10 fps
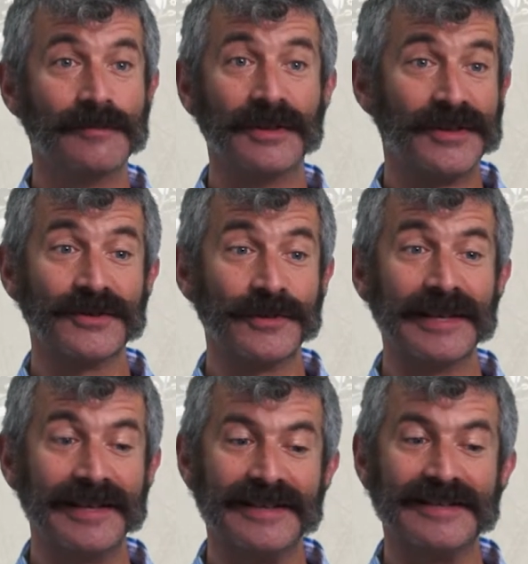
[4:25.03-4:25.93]
but there
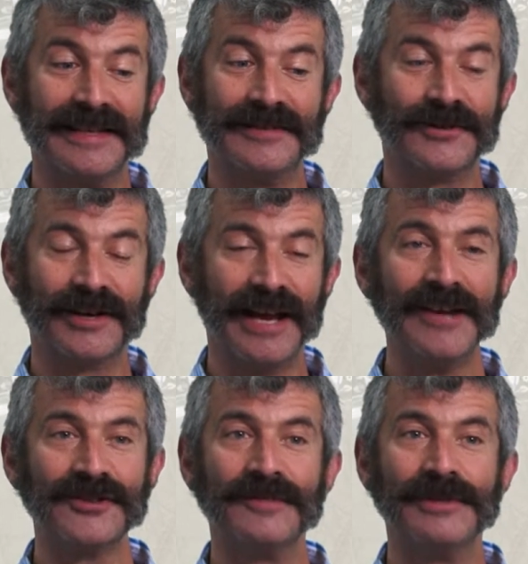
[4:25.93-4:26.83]
really is an
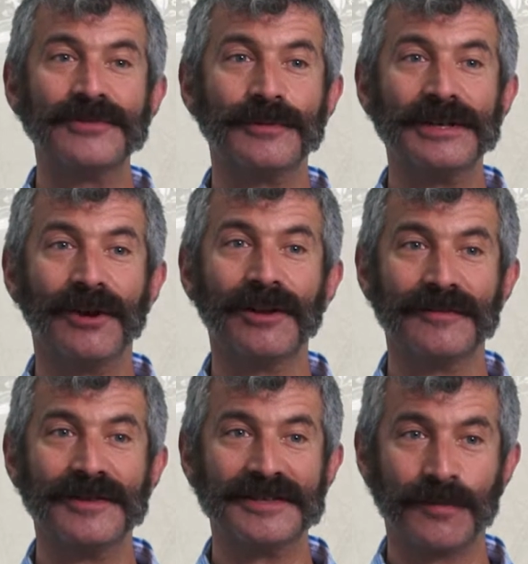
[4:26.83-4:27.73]
interconnection between all
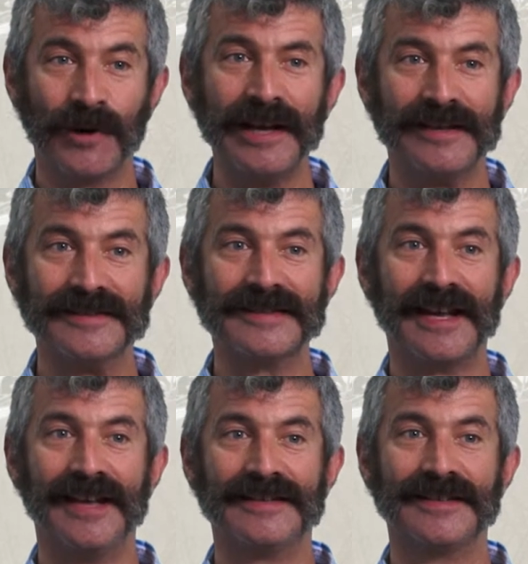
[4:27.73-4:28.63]
of these brains.
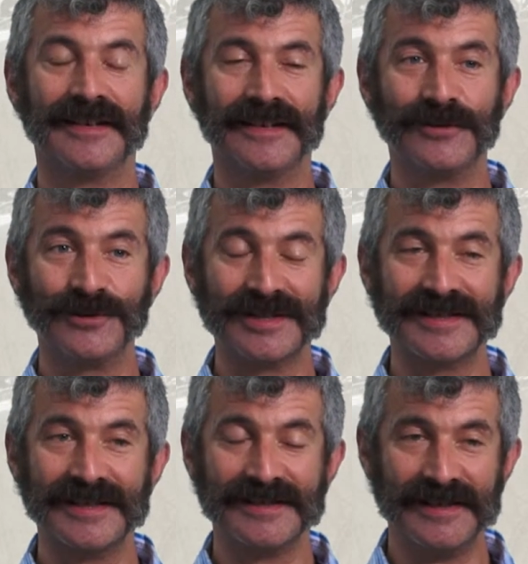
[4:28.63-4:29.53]
And uh, you know,
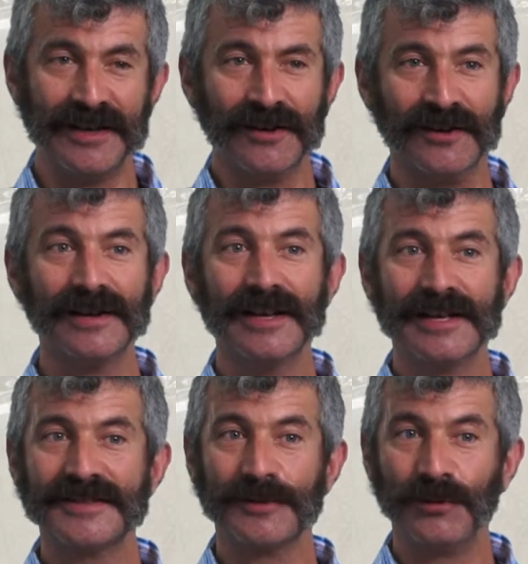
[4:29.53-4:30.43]
just this year,
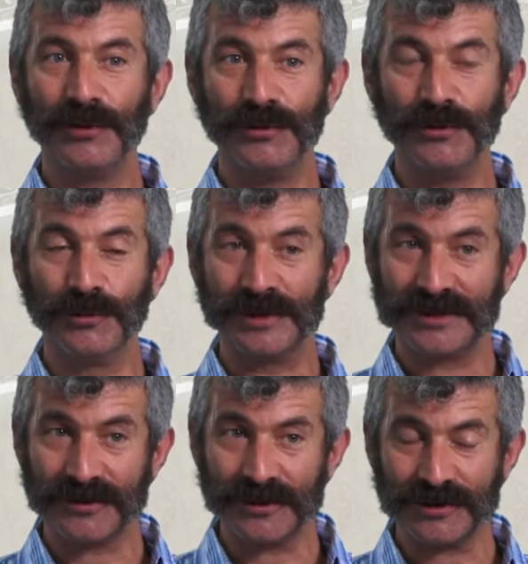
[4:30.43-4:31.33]
some new
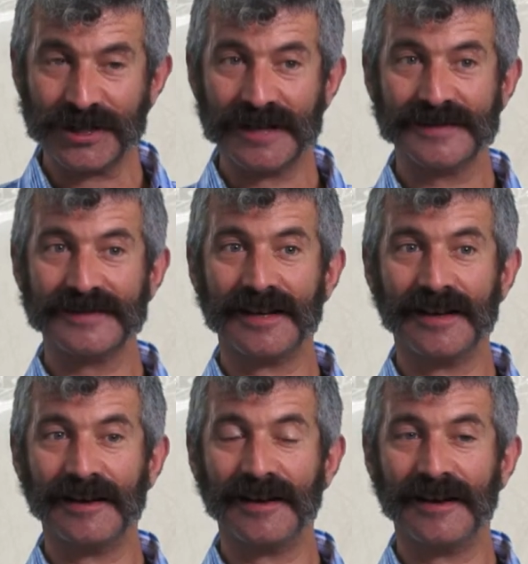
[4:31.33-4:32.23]
research has uh,
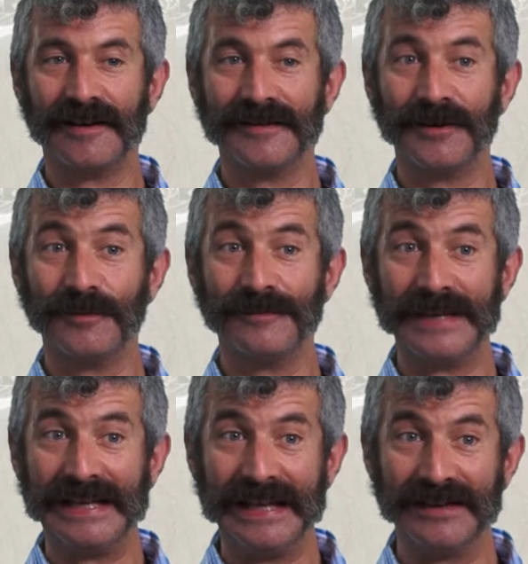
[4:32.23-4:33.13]
uh, you know,
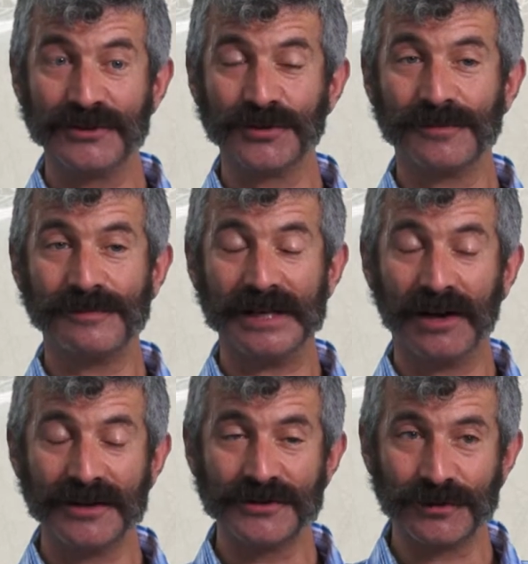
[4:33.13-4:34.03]
begin to,
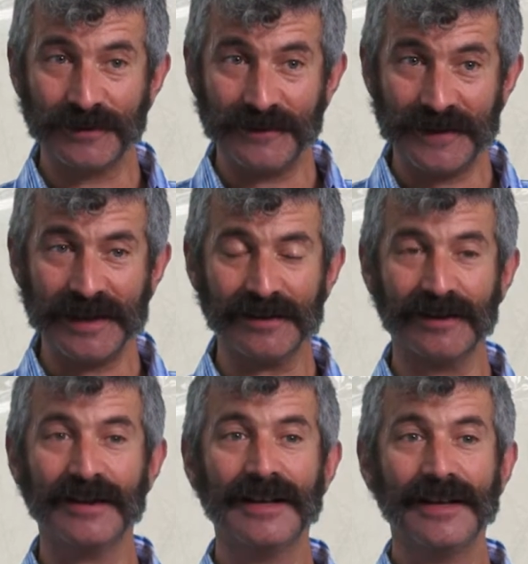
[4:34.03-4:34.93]
begun to
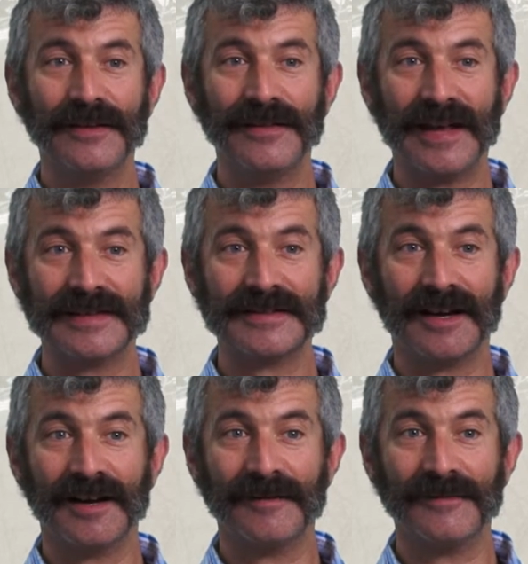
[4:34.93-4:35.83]
reveal that
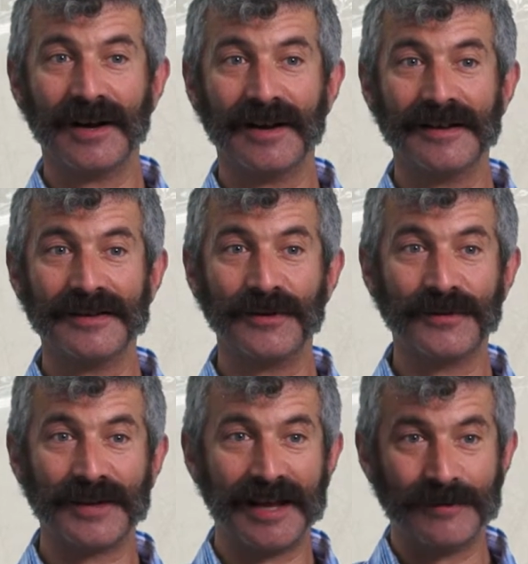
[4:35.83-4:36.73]
um, you know,
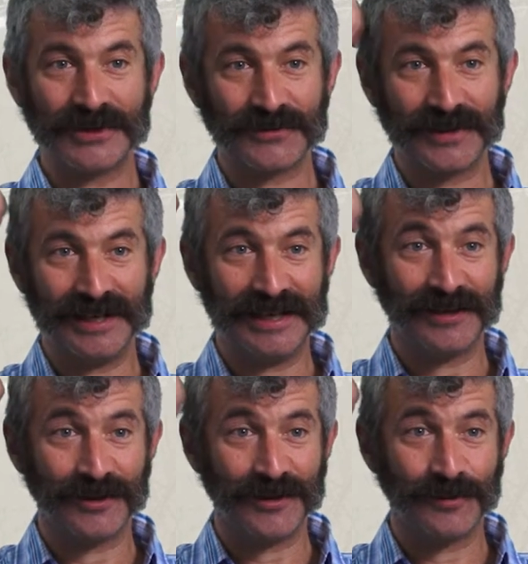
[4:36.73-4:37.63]
the chemistry
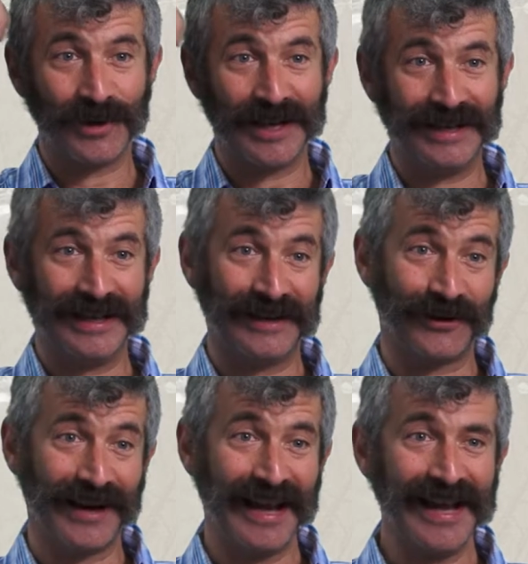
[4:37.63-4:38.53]
in our, the brain in
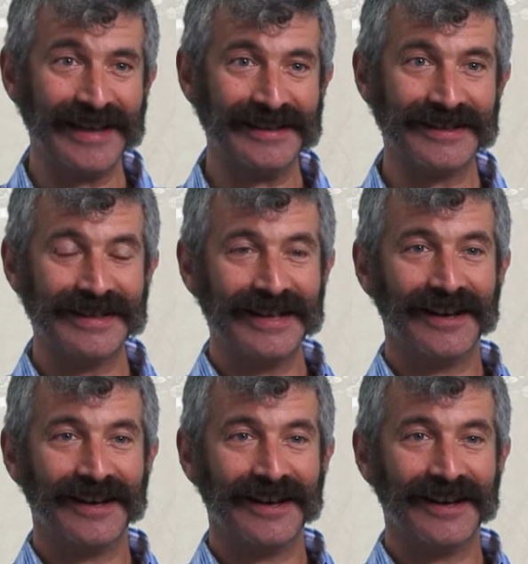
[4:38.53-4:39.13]
our head